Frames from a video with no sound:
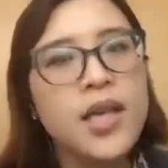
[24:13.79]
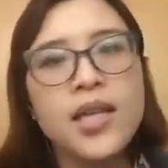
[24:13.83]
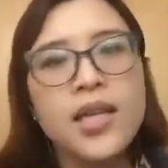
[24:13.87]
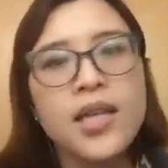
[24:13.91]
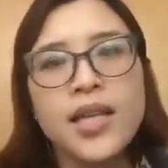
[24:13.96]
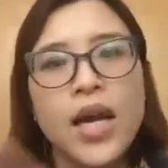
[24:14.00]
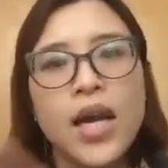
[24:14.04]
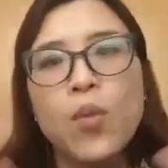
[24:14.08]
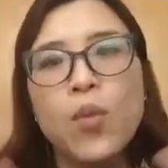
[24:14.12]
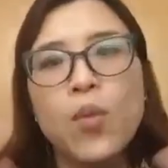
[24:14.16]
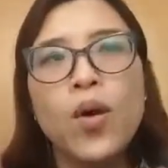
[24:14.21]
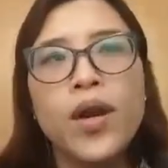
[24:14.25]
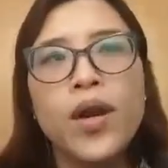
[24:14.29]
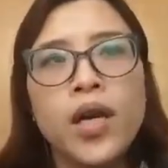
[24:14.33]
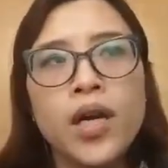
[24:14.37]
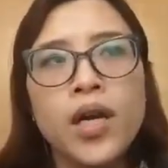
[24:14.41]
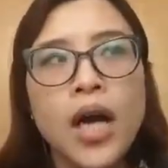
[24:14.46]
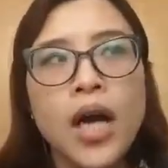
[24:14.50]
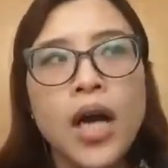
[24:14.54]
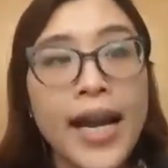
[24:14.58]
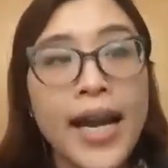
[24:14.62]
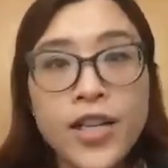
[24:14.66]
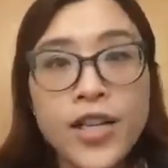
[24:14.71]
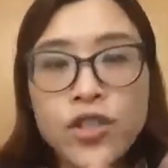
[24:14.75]
Like I
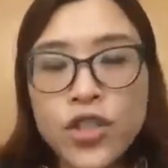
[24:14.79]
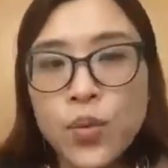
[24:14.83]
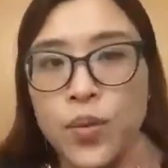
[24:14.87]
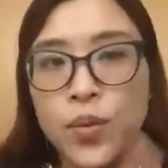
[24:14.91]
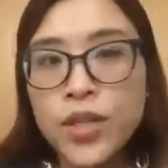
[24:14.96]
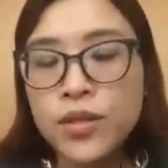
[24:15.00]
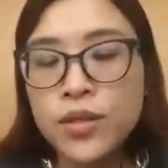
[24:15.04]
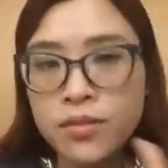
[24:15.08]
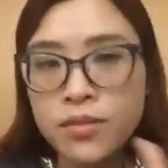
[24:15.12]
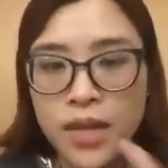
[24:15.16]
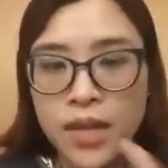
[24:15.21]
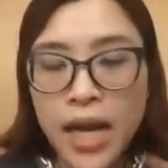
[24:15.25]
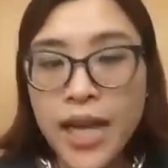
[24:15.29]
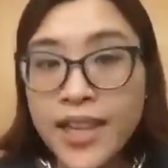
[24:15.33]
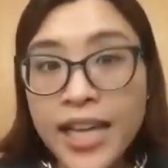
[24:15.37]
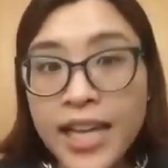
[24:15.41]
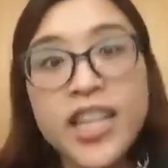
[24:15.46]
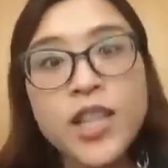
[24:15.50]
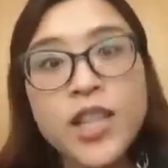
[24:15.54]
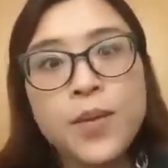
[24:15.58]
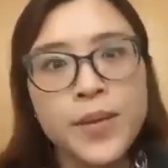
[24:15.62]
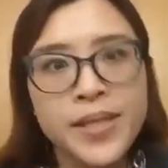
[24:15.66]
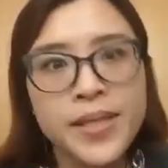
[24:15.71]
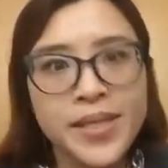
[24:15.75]

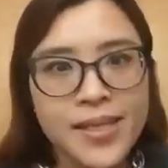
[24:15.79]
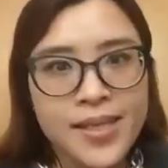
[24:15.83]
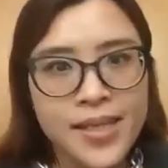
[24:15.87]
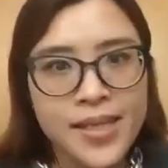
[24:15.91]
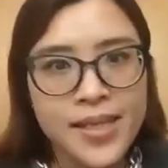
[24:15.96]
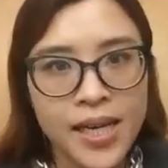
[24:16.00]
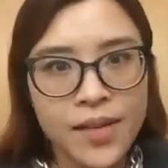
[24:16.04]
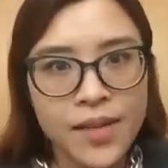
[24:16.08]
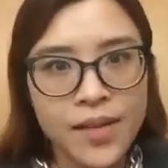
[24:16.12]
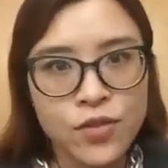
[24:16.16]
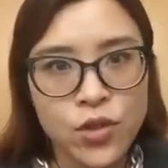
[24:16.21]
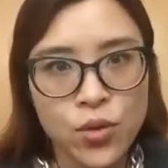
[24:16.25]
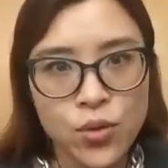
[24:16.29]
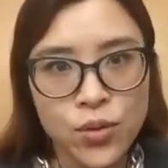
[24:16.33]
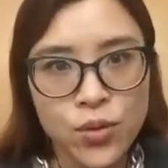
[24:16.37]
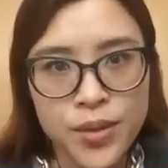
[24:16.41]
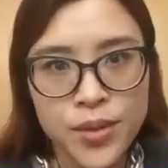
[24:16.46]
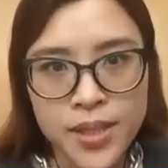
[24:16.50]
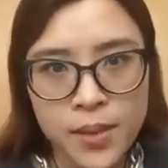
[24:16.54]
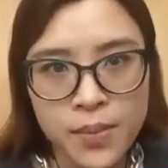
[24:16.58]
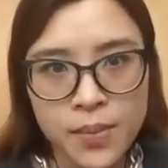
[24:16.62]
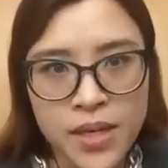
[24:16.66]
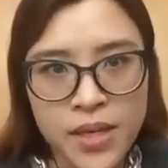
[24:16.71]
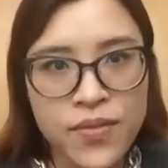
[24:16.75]
like the business side of
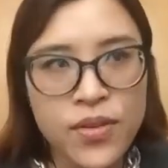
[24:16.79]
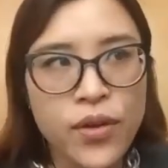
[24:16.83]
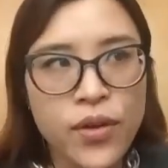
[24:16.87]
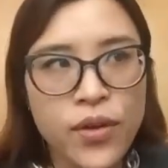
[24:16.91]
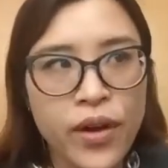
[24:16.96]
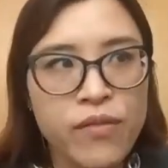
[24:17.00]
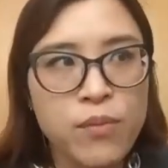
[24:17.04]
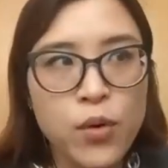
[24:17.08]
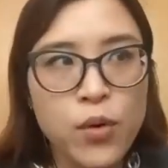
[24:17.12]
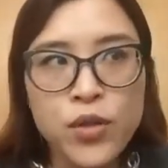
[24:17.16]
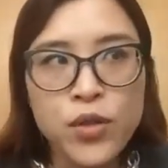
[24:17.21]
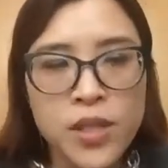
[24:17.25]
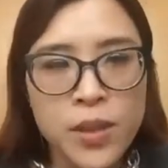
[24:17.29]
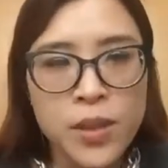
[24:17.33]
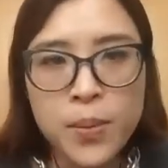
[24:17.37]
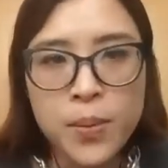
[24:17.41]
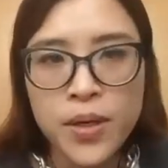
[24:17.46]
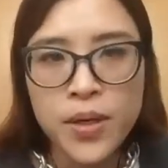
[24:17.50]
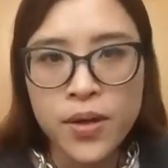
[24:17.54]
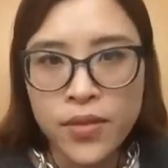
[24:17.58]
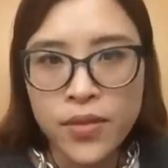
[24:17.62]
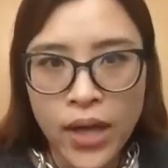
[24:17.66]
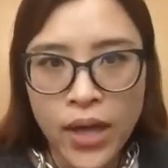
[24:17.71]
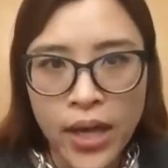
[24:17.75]
journalism, even though I've mostly
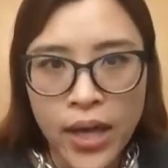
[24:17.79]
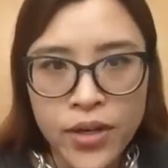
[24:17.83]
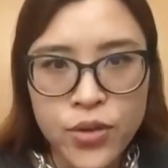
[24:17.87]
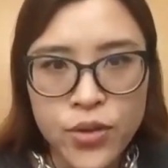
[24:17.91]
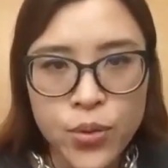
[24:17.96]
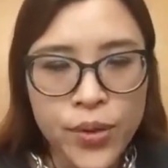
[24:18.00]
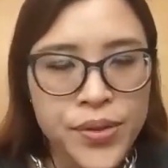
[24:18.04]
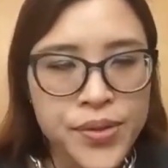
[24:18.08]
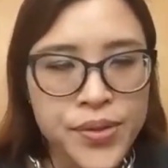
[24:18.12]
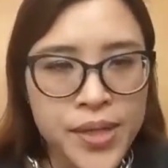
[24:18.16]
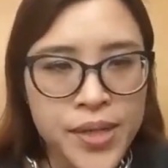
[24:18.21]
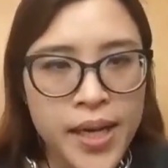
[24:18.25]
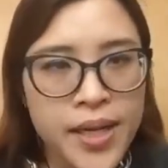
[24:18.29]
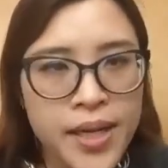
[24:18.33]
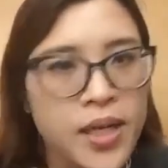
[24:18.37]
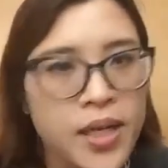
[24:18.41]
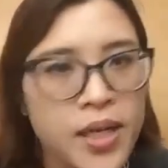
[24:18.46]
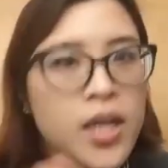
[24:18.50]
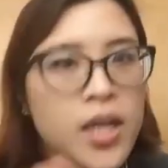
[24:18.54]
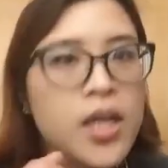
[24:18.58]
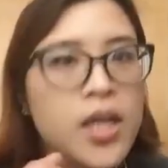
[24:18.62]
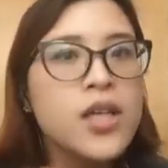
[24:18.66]
been on the editorial side.